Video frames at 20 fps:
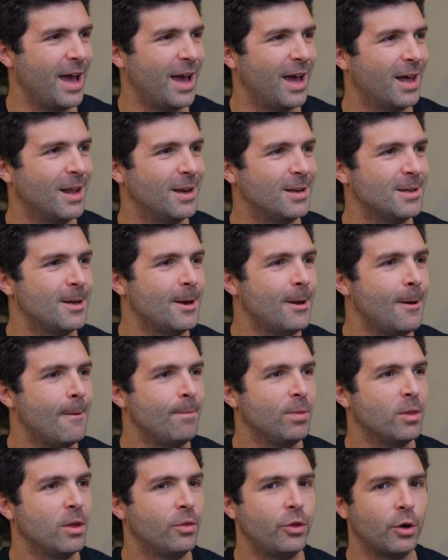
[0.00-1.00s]
and
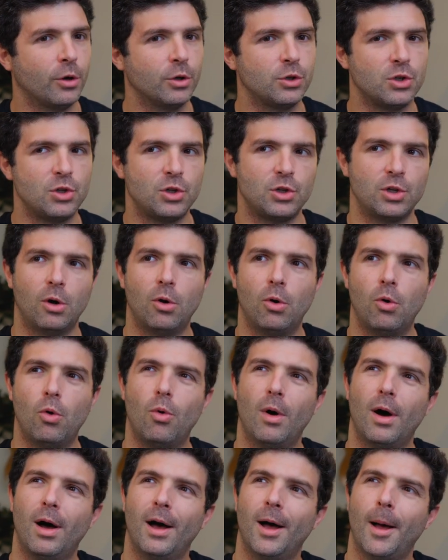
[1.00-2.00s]
there's
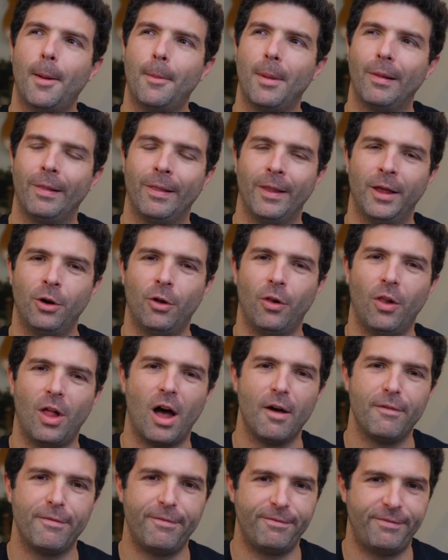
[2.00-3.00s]
so
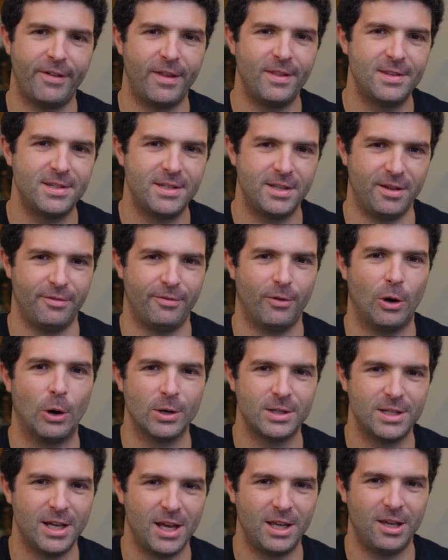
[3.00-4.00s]
little offensive
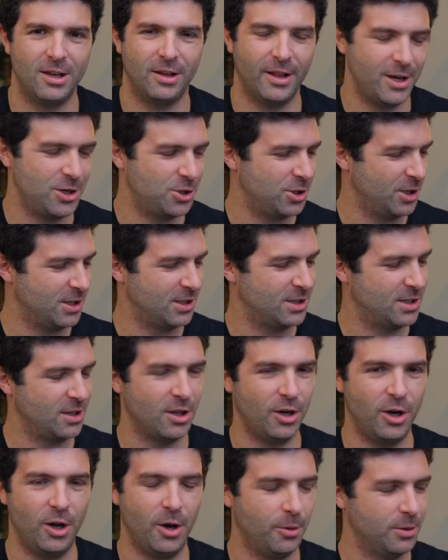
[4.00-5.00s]
articulation to
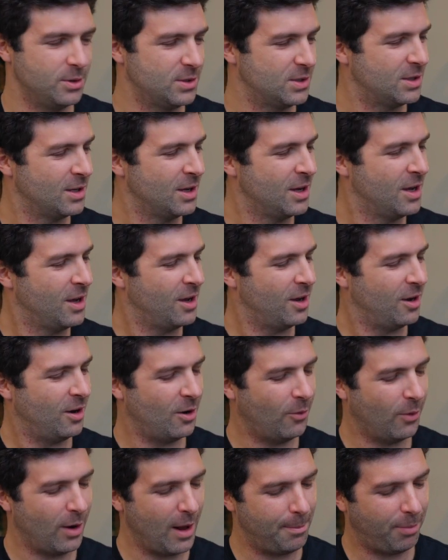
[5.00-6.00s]
the notes. You
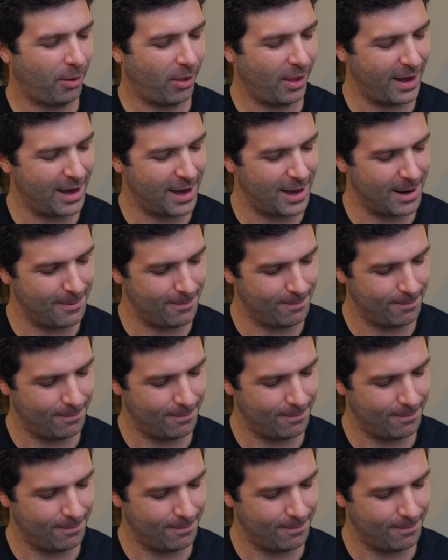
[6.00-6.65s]
know, when I play it,